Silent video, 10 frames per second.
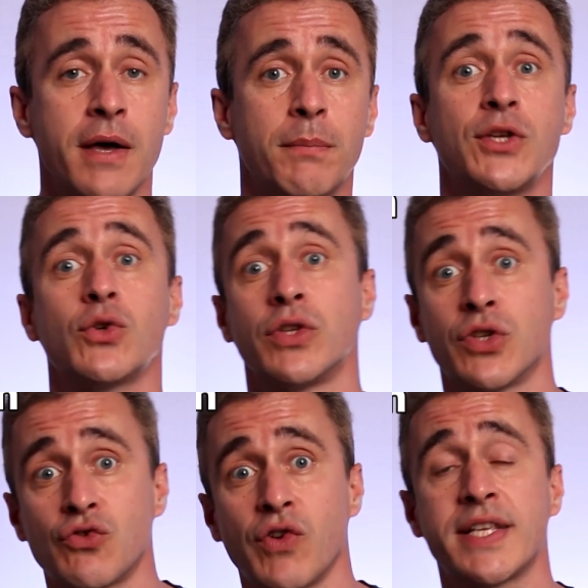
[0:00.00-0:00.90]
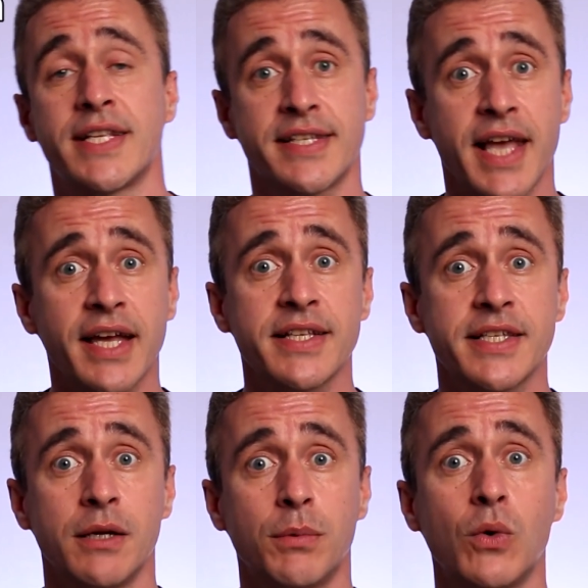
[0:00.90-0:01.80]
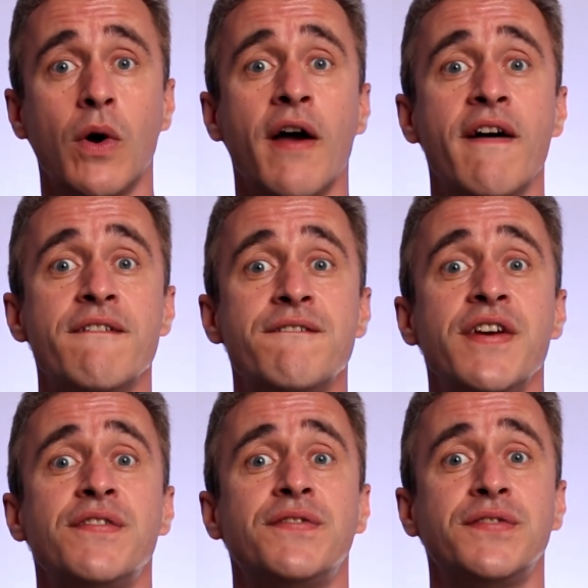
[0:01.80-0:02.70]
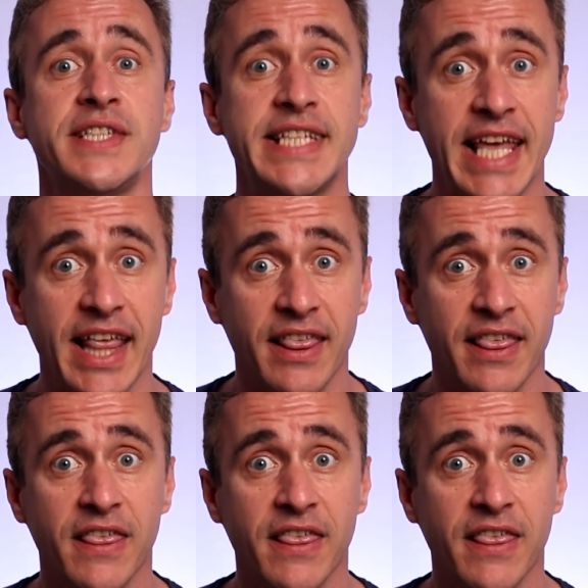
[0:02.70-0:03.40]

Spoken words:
Make sure to stress the second syllable, 15th,